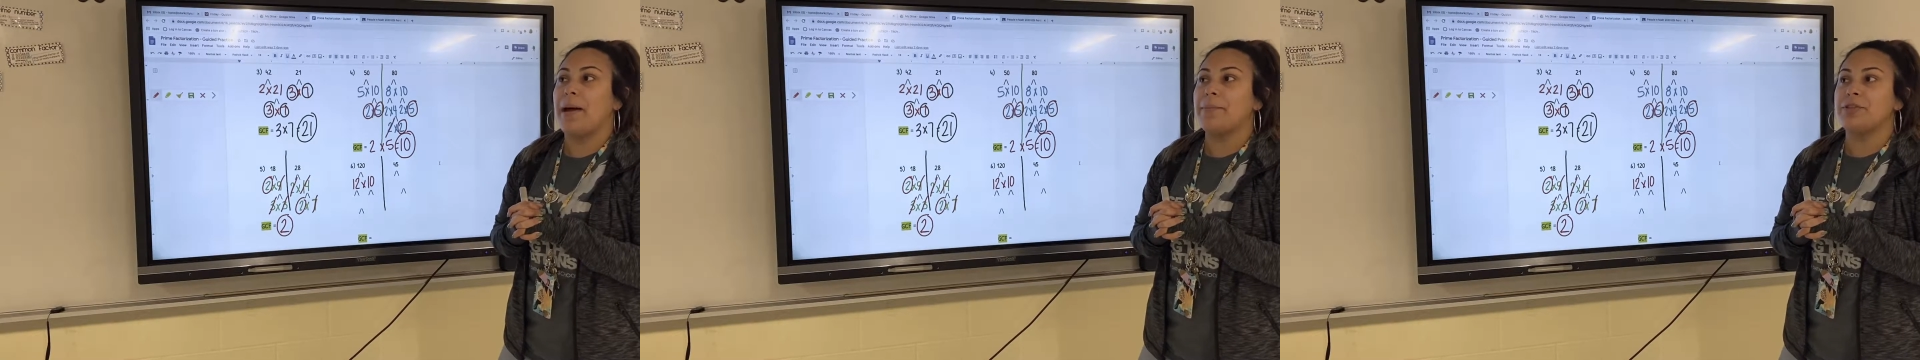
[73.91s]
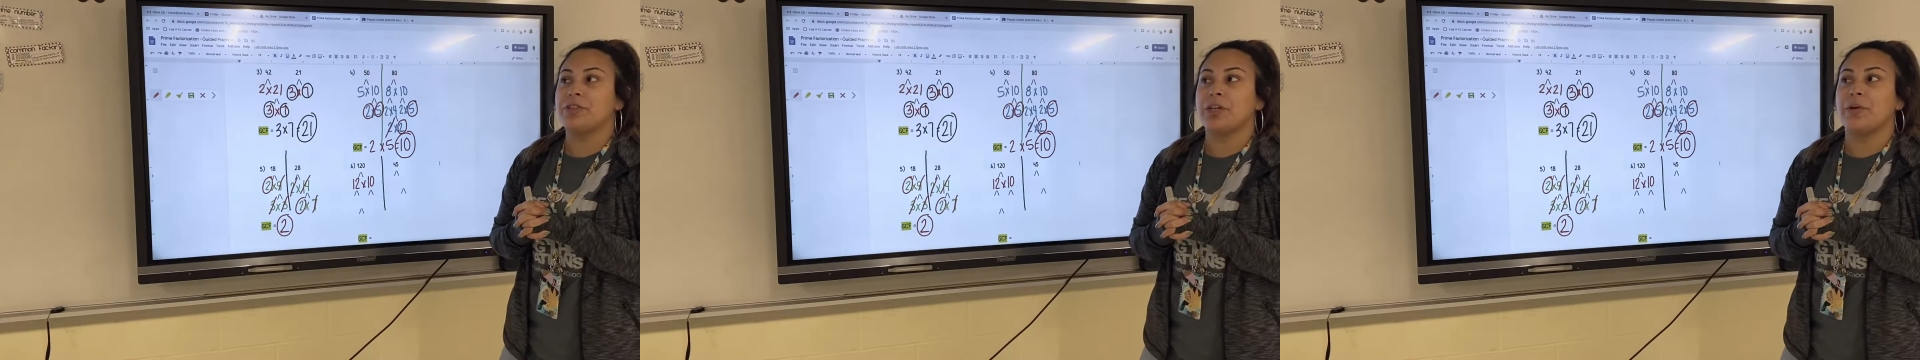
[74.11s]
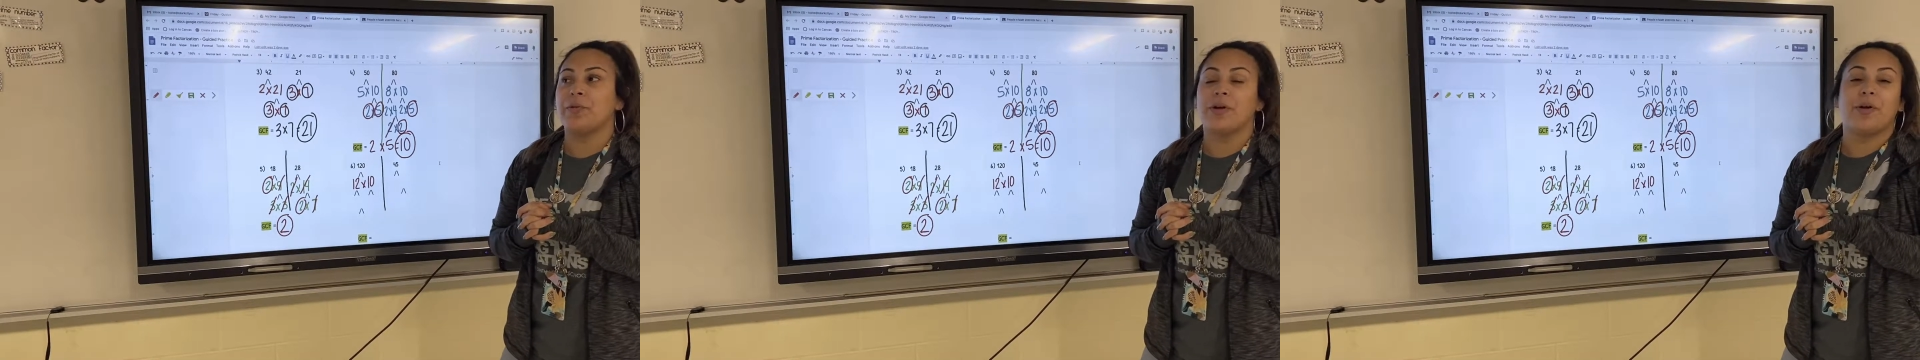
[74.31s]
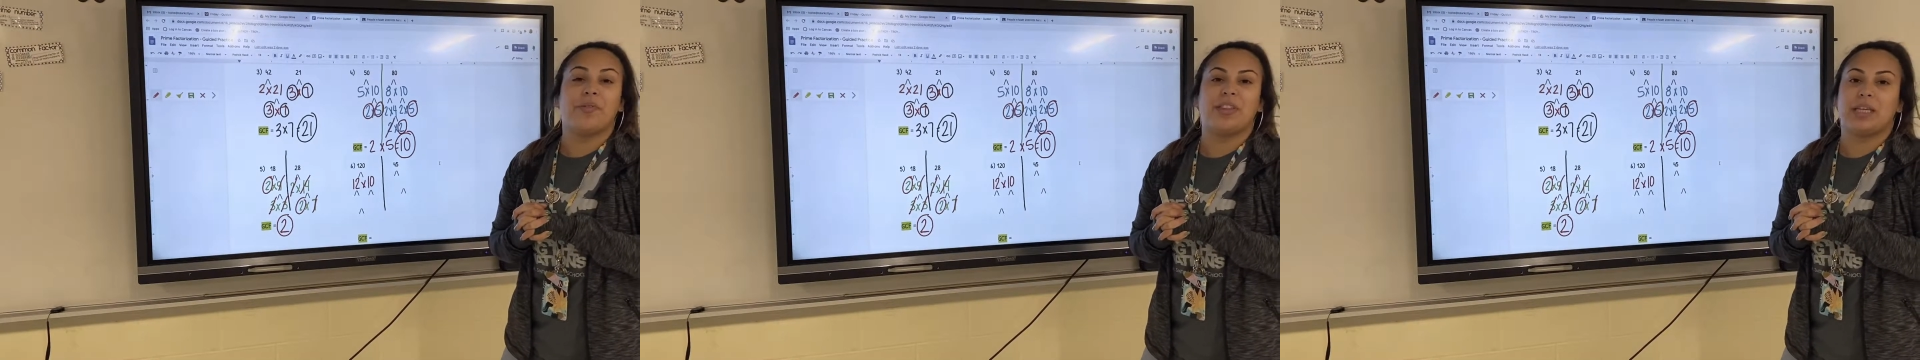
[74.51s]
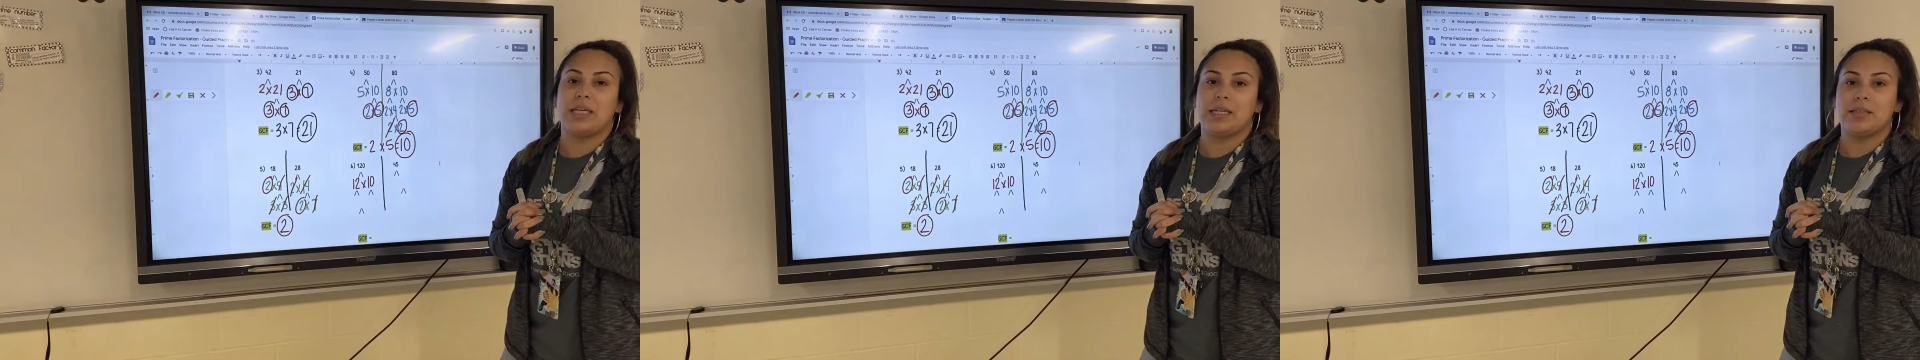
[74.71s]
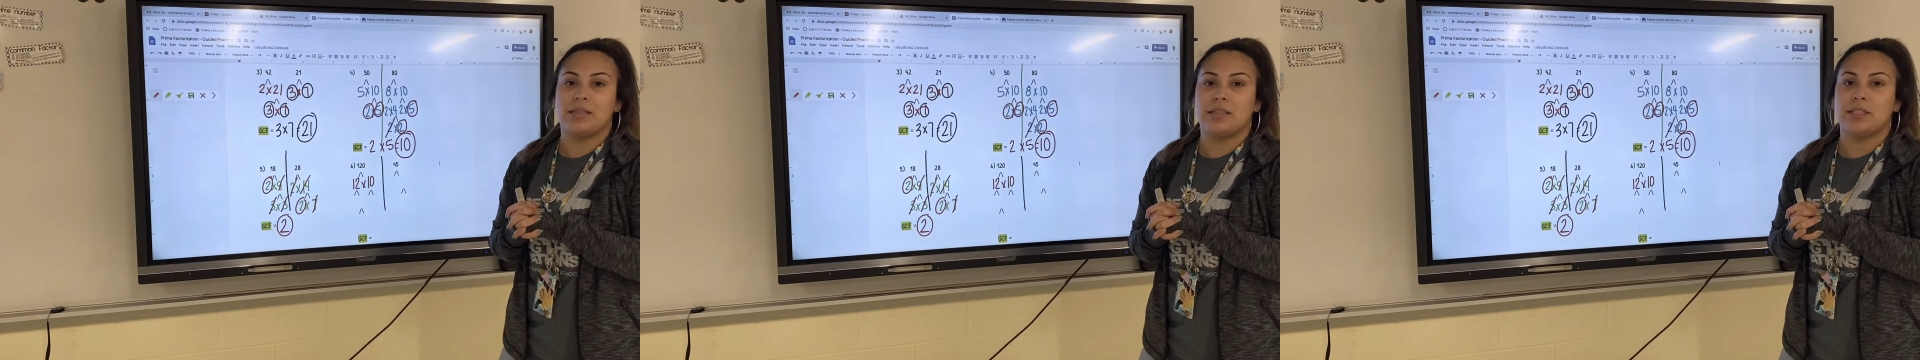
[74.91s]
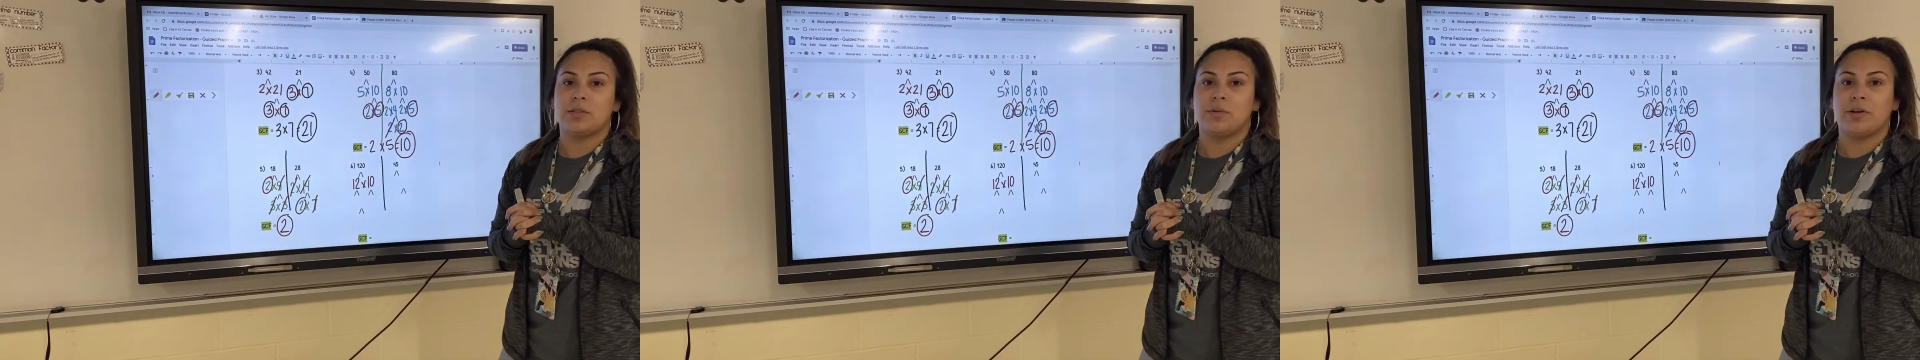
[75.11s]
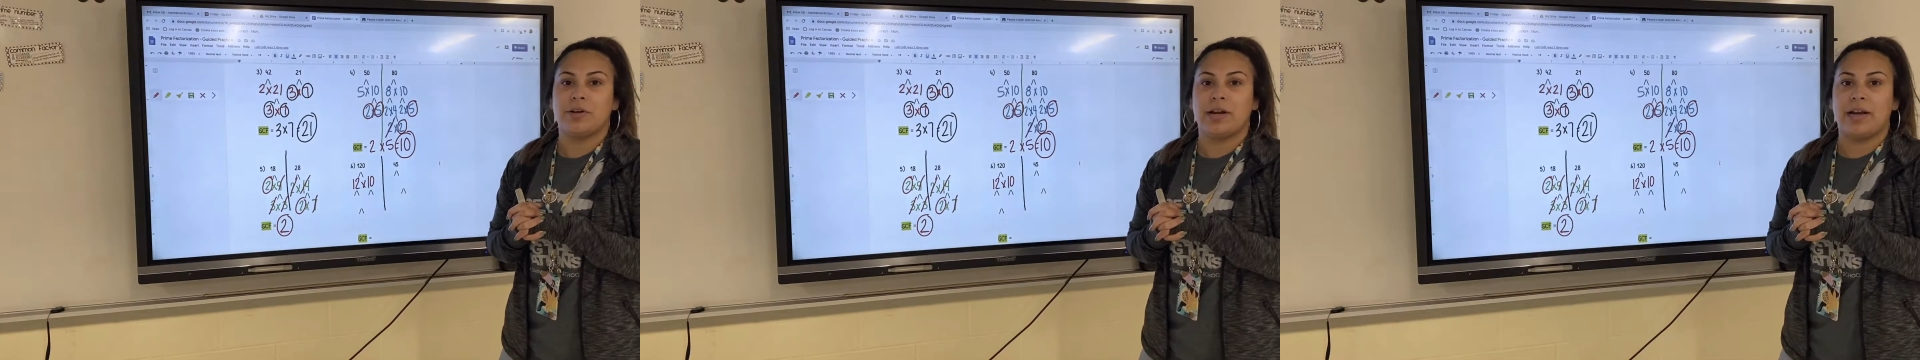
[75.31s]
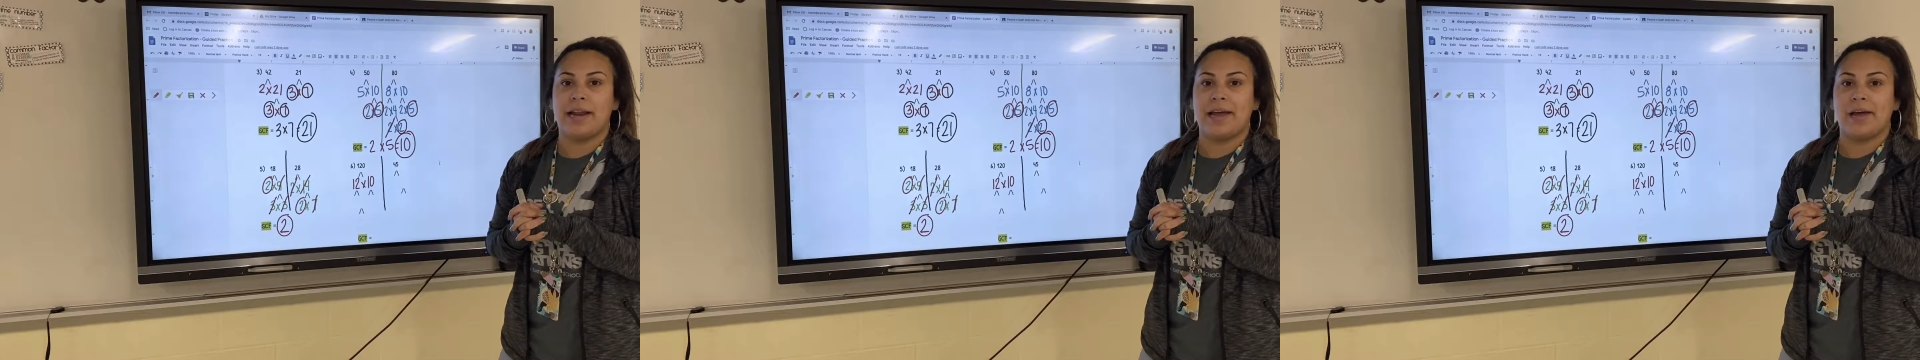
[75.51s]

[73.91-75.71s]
I'm just gonna go with the easiest one right